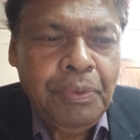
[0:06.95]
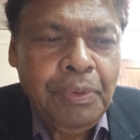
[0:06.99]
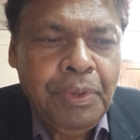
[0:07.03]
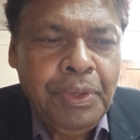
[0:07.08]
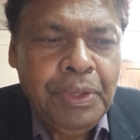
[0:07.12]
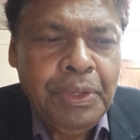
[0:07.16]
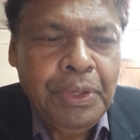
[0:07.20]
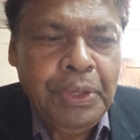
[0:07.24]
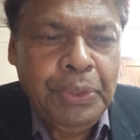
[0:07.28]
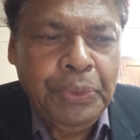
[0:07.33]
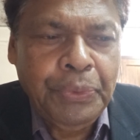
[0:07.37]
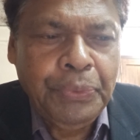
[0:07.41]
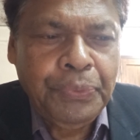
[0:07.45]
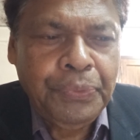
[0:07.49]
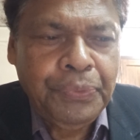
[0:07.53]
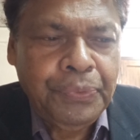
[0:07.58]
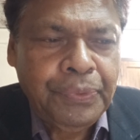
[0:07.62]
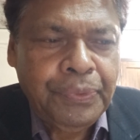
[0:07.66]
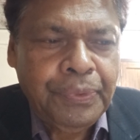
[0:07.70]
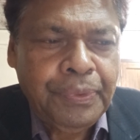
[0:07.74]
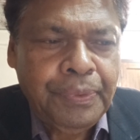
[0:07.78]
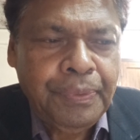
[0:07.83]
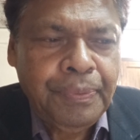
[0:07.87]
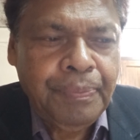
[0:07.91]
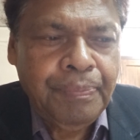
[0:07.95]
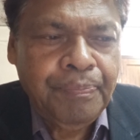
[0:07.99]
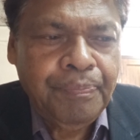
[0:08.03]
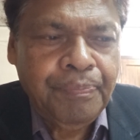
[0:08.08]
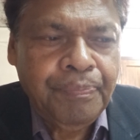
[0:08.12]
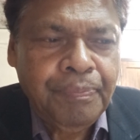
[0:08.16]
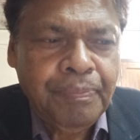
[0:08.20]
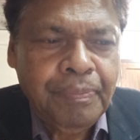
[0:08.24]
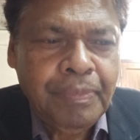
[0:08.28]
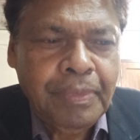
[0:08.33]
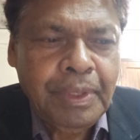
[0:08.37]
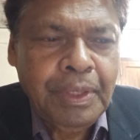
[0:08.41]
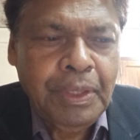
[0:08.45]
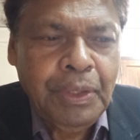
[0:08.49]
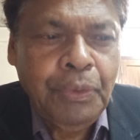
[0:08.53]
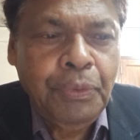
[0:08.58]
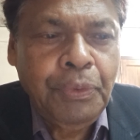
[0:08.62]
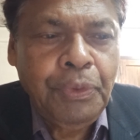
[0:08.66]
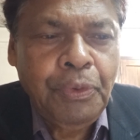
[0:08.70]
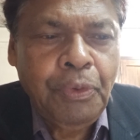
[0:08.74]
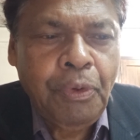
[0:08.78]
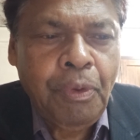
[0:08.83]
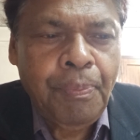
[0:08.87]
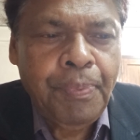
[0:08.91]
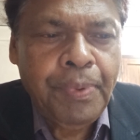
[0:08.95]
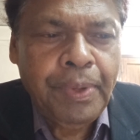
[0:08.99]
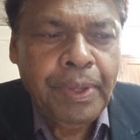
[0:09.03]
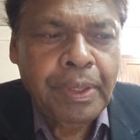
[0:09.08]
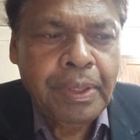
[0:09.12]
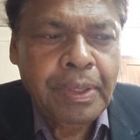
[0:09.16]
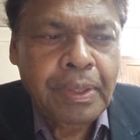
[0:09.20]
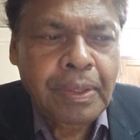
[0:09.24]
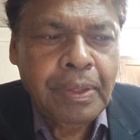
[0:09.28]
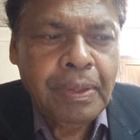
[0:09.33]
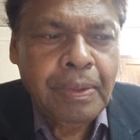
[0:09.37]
to introduce a new topic,